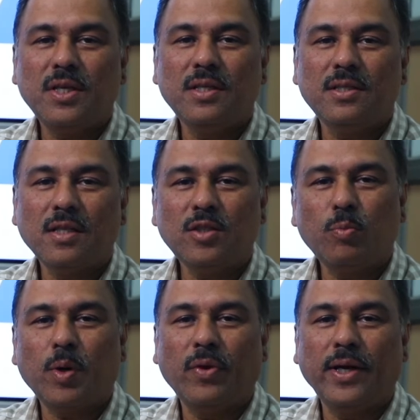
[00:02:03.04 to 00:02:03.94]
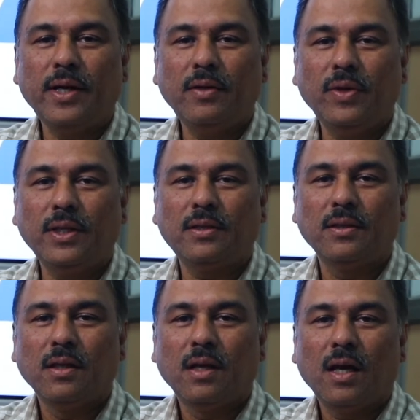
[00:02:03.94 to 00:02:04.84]
is also provided with
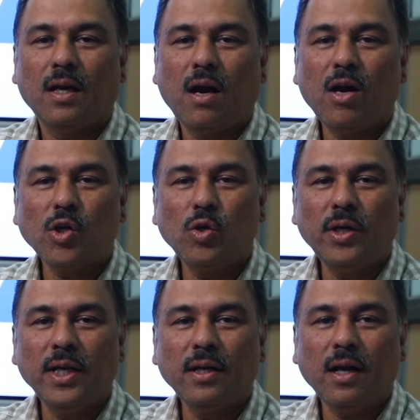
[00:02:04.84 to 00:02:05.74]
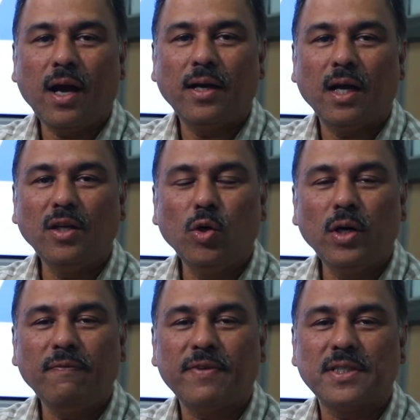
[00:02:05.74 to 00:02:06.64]
an auto loading and
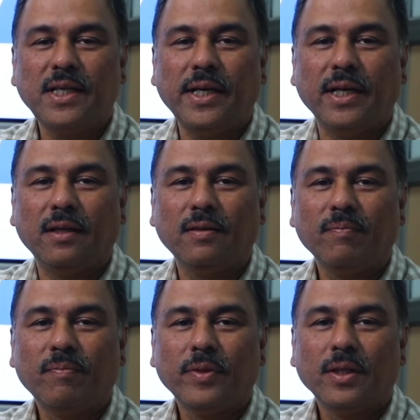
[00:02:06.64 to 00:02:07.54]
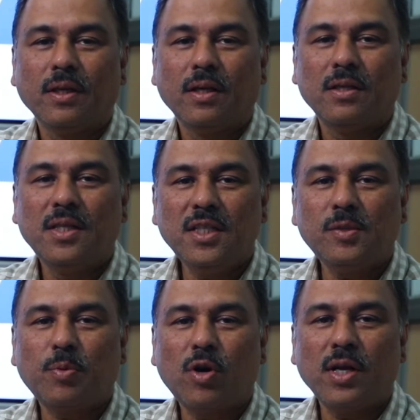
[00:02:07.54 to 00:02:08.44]
unloading facility. This
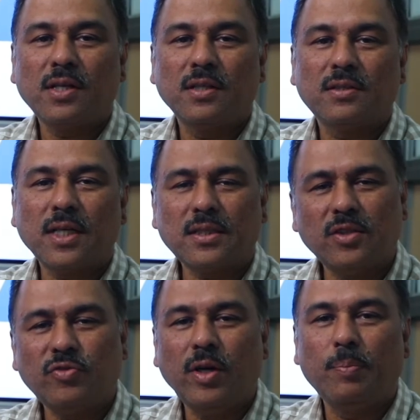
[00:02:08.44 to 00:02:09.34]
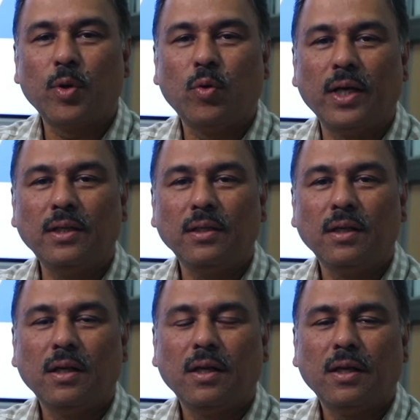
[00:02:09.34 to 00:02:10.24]
product is successfully proven
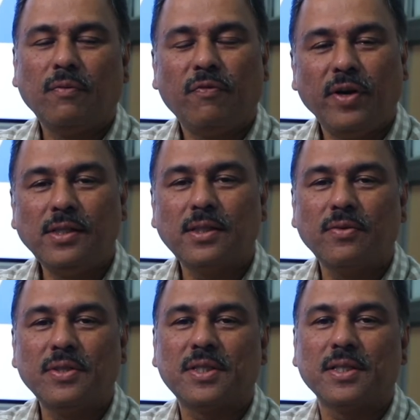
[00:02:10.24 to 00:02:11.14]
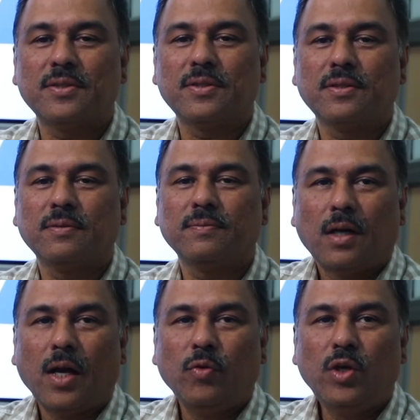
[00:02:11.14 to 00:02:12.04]
in field services.
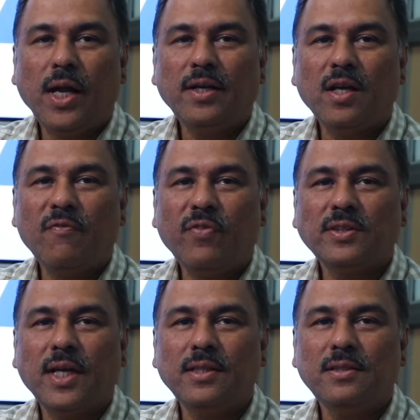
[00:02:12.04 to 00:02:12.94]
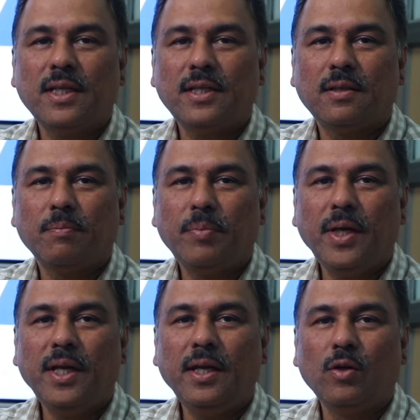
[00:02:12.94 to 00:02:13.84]
I would like to emphasize that
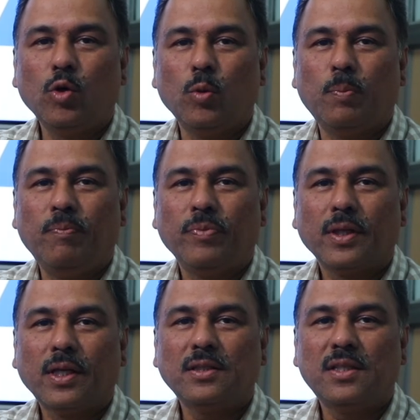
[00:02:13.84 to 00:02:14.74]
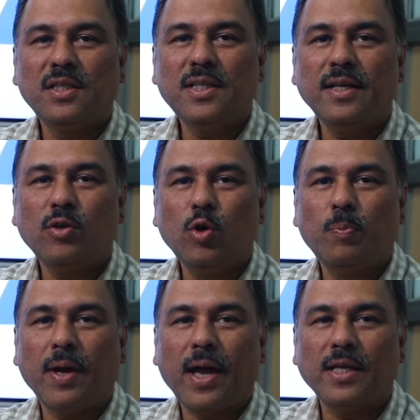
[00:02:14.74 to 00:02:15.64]
PDE group, that is design
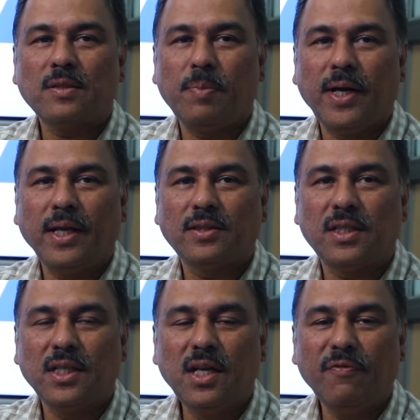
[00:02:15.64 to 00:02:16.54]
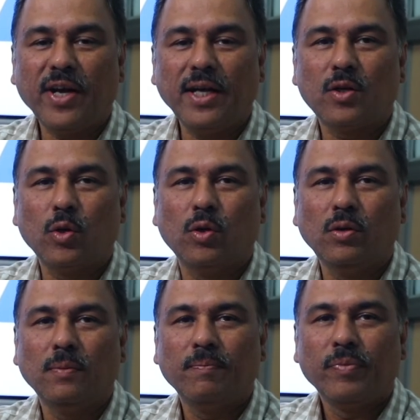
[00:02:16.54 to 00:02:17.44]
group, has played a significant
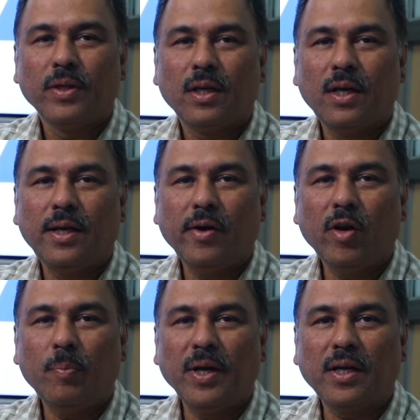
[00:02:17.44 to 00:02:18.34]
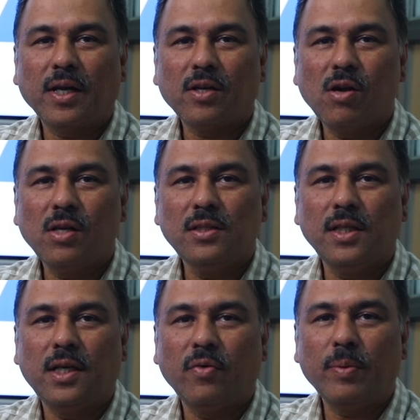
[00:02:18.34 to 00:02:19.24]
role in developing technology
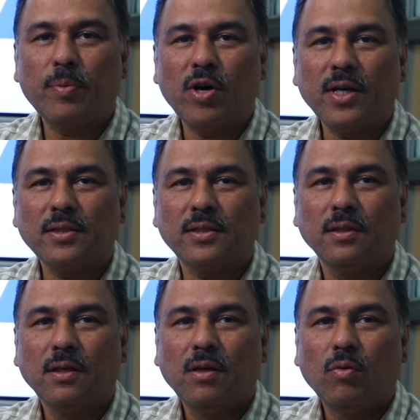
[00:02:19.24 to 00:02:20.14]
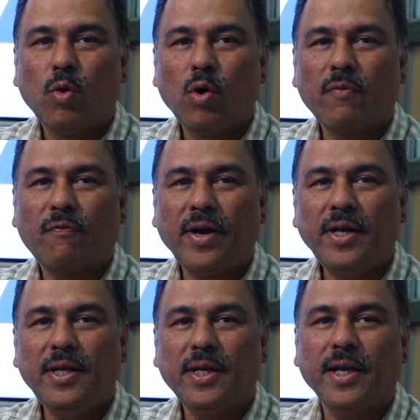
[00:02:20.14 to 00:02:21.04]
driven products over
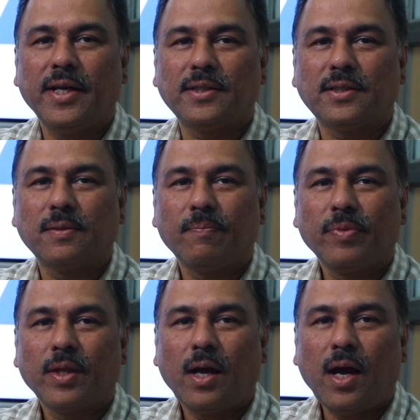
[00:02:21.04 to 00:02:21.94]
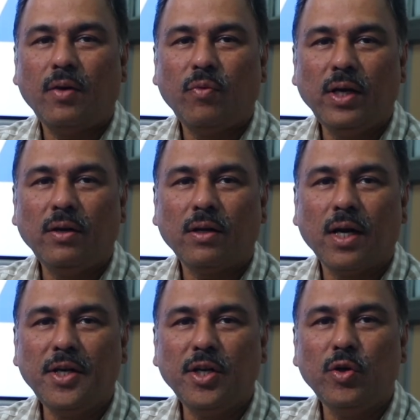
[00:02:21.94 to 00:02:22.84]
5 decades and will
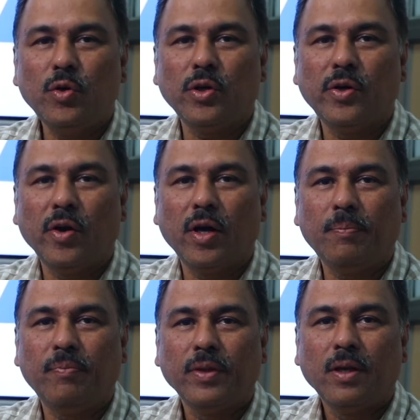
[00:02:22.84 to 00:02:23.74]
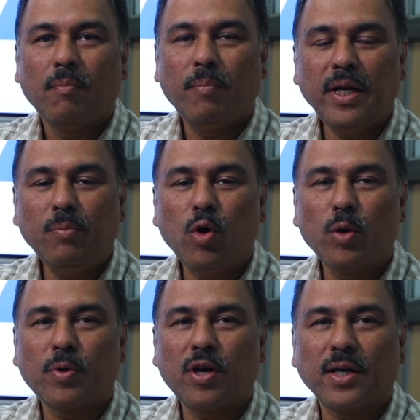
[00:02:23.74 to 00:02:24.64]
continue to develop many more
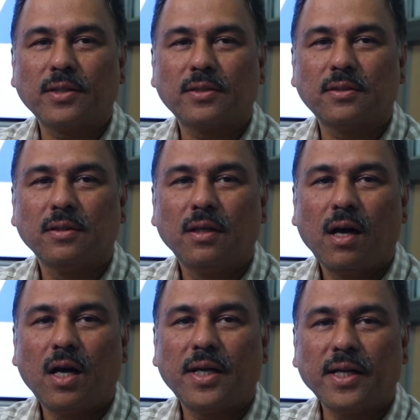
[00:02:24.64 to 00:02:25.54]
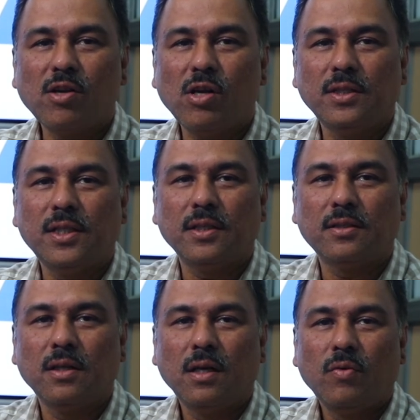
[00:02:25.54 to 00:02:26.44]
products or technologies
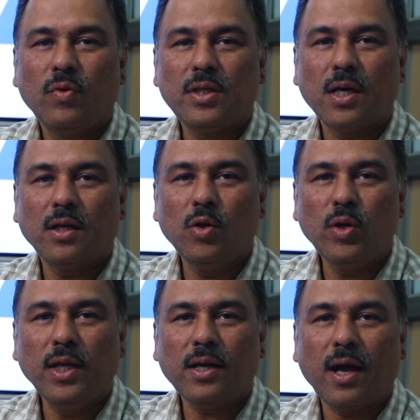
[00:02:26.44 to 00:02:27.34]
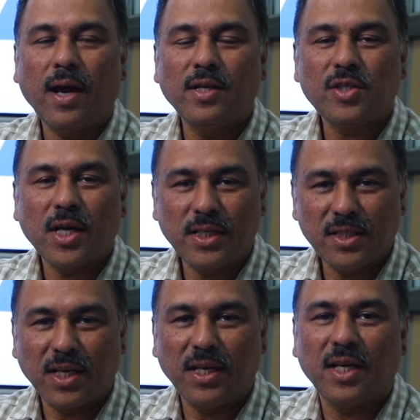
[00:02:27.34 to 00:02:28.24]
which are unique and
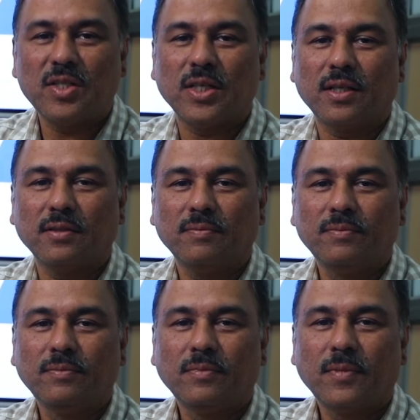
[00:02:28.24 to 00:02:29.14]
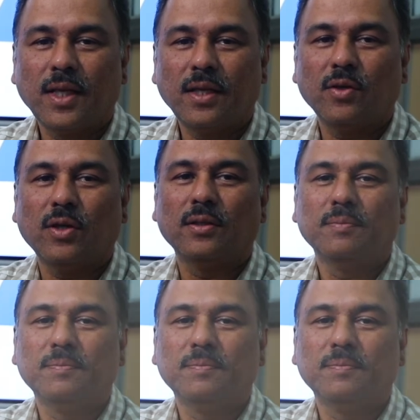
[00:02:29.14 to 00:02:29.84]
challenging in nature. Thank you all.